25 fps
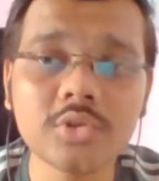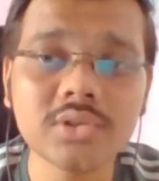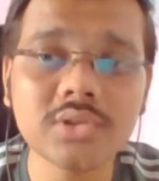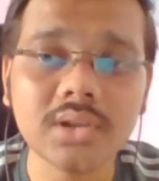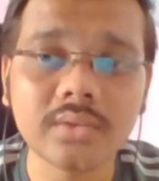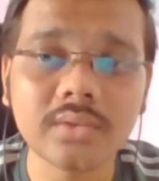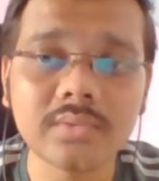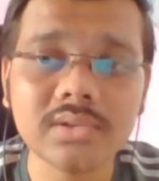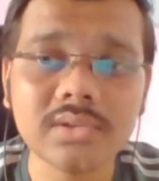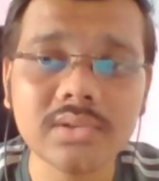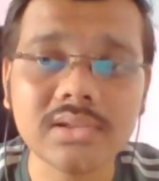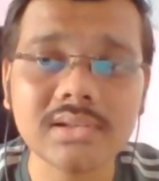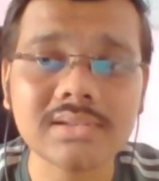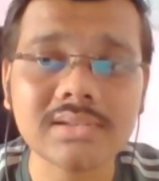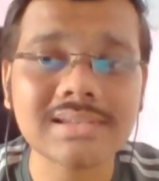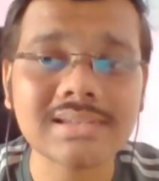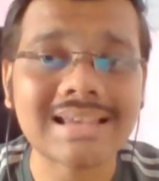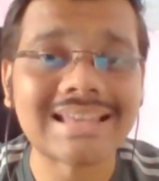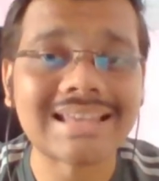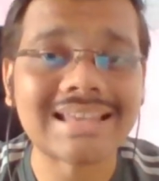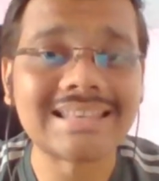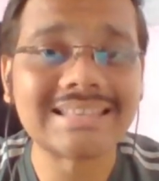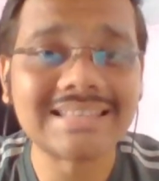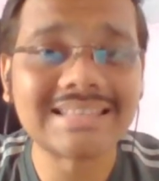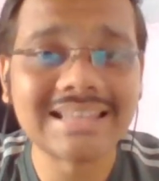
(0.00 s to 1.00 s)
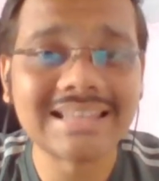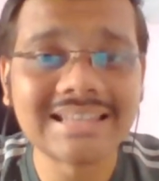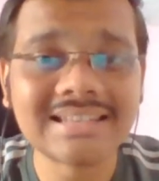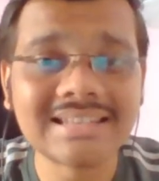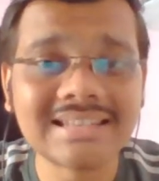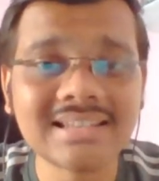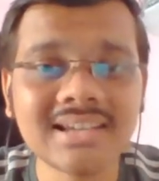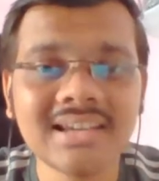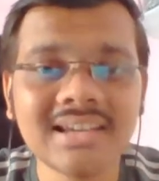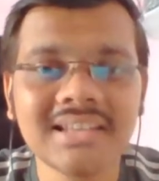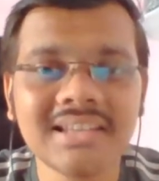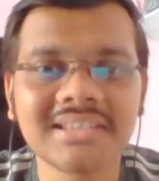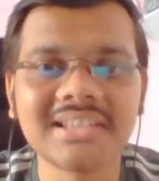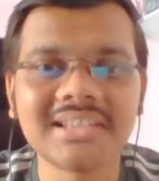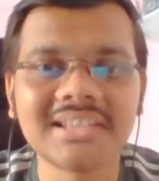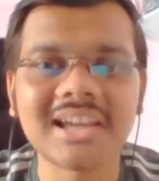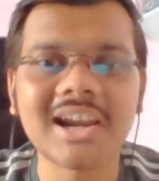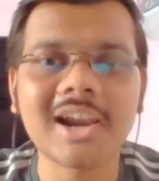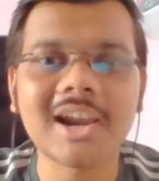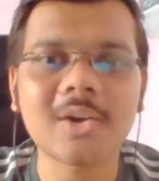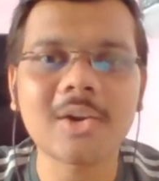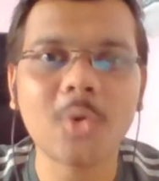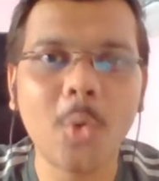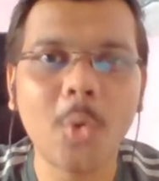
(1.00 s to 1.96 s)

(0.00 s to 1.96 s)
services, and then there are